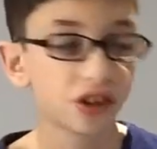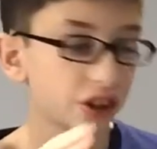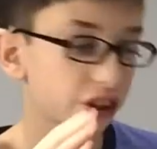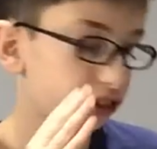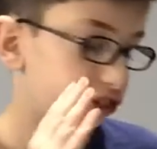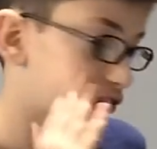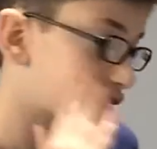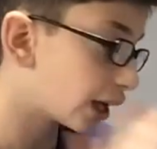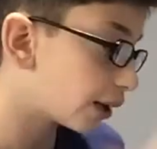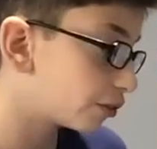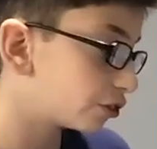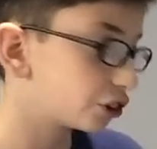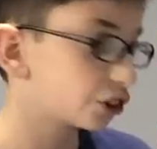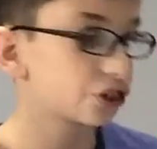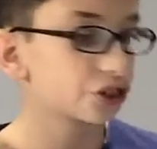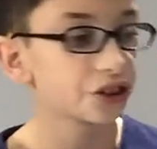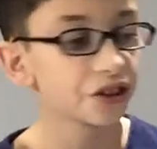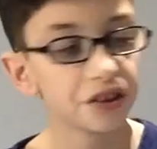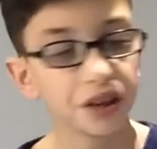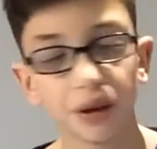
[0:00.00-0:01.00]
So that was a
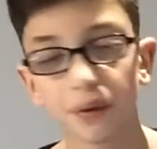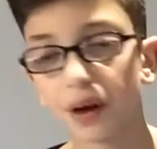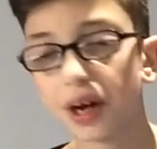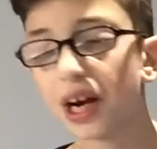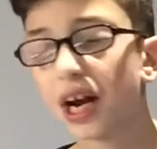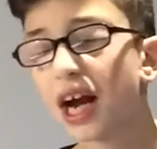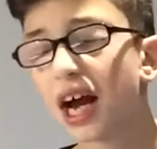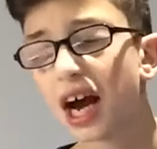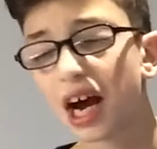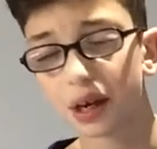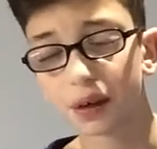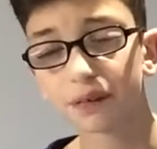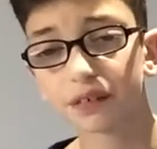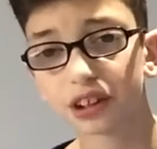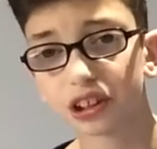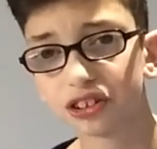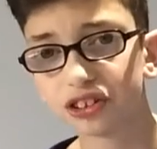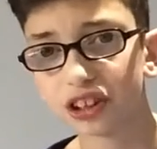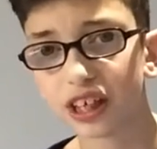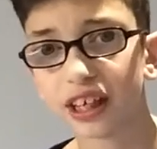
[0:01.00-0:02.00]
2-0 win. And I'm
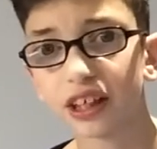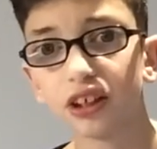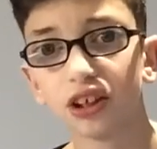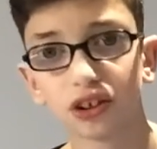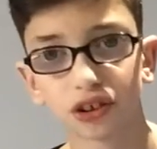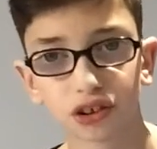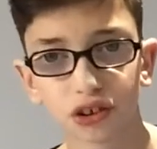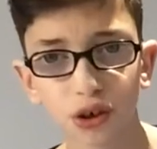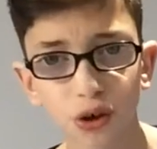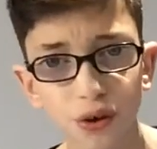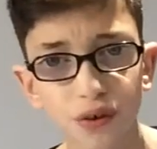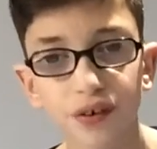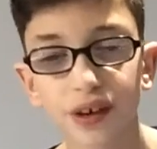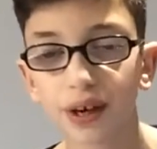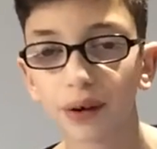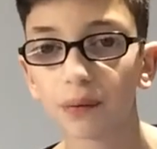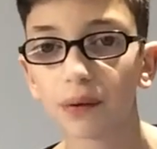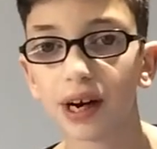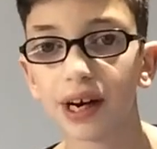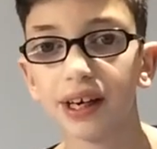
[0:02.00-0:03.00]
going to say a
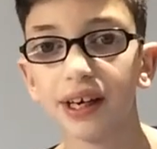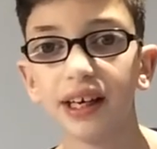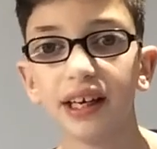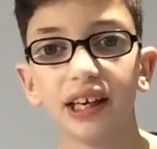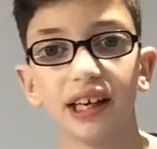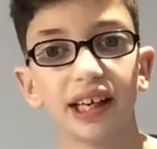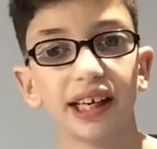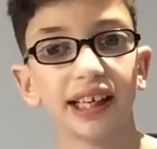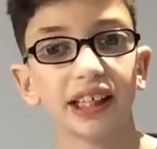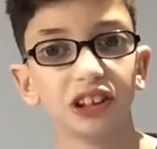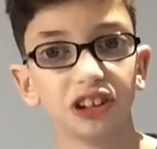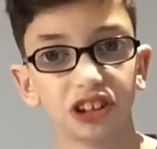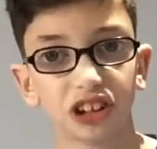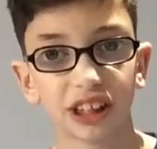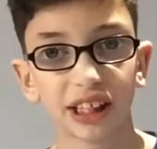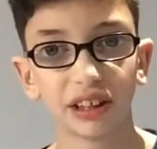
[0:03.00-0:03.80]
2-0 win against